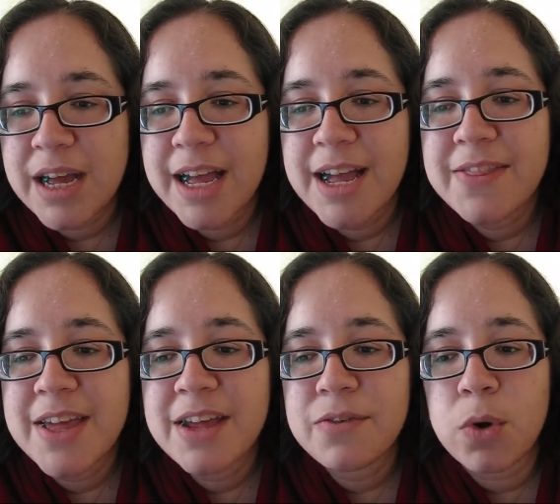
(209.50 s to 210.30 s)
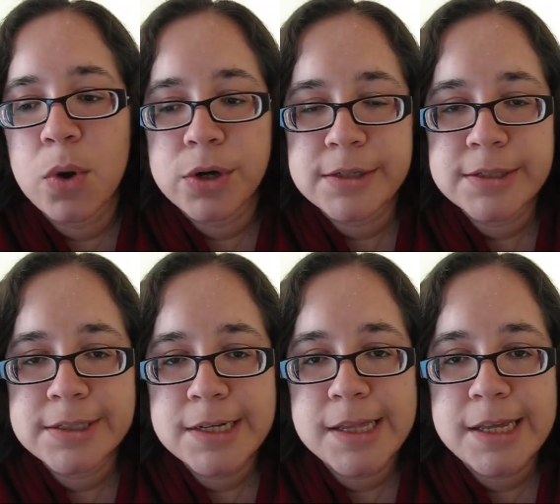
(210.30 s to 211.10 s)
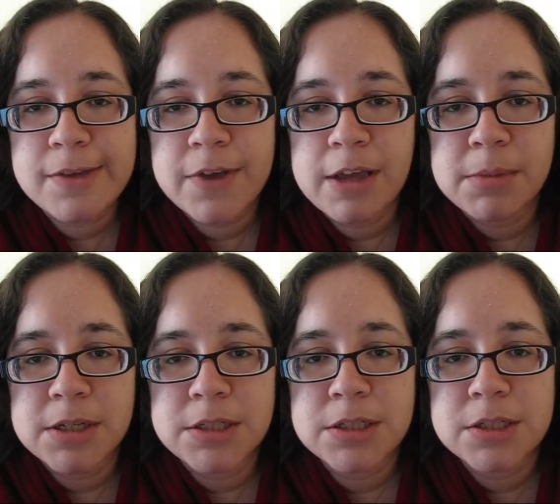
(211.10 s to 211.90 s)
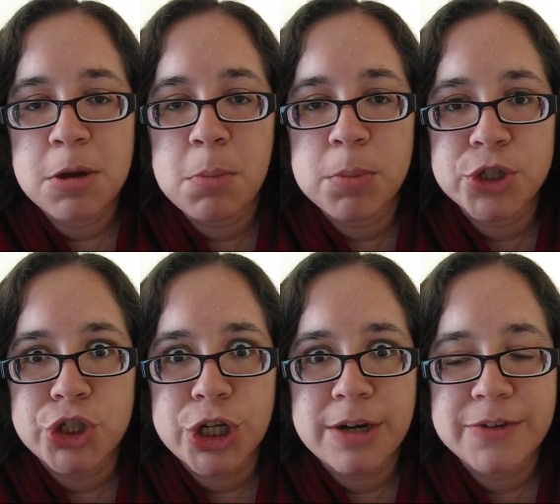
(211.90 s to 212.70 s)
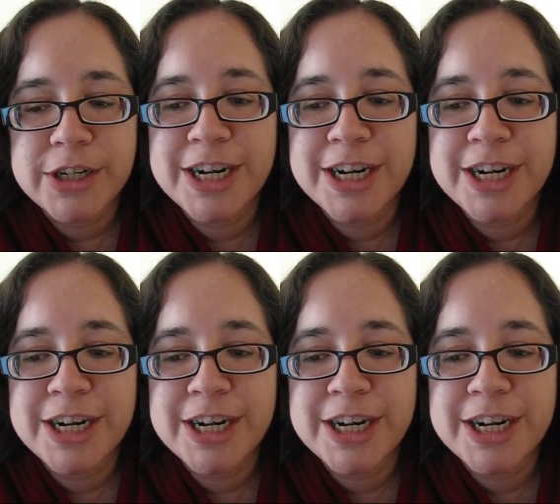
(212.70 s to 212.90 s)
and then, of course, the famous butcher cover,